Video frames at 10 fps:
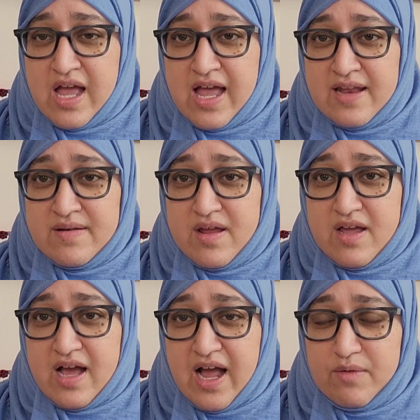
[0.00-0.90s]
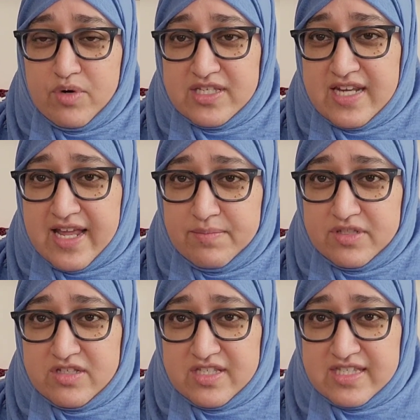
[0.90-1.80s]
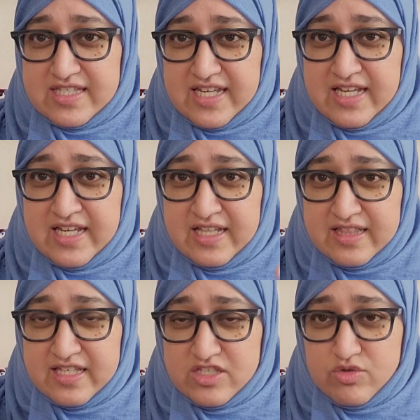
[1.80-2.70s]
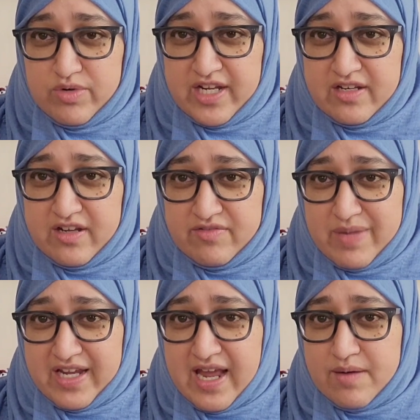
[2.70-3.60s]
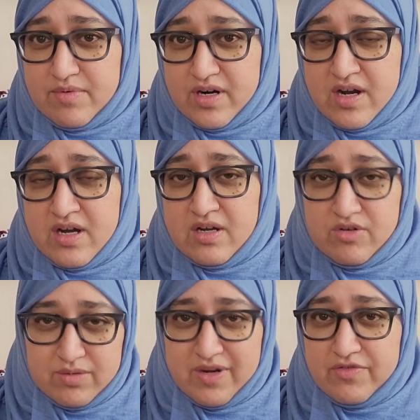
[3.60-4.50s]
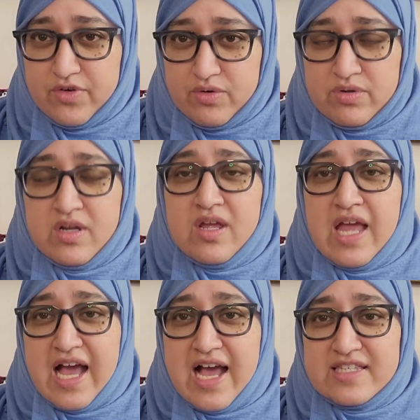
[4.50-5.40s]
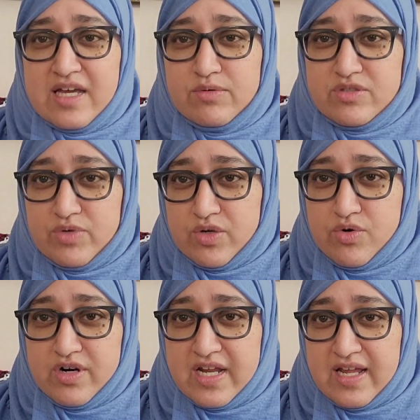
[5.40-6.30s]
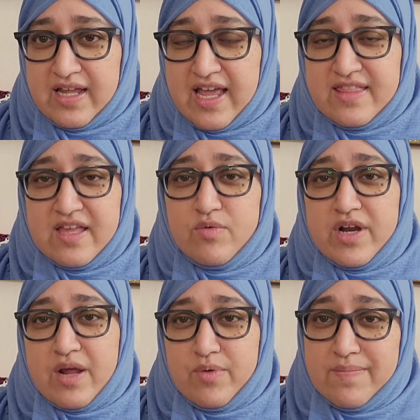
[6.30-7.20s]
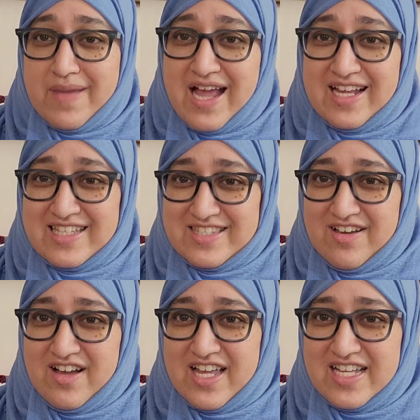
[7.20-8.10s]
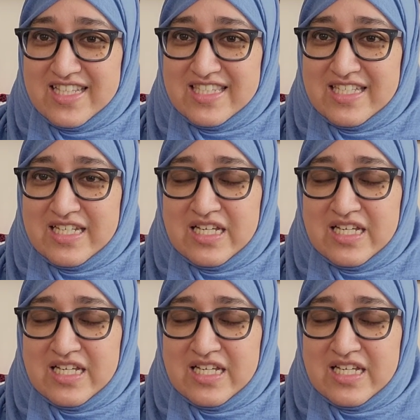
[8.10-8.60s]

And I wasn't able to see the screen of my camera or my phone as I was recording. And then when I went back and saw it,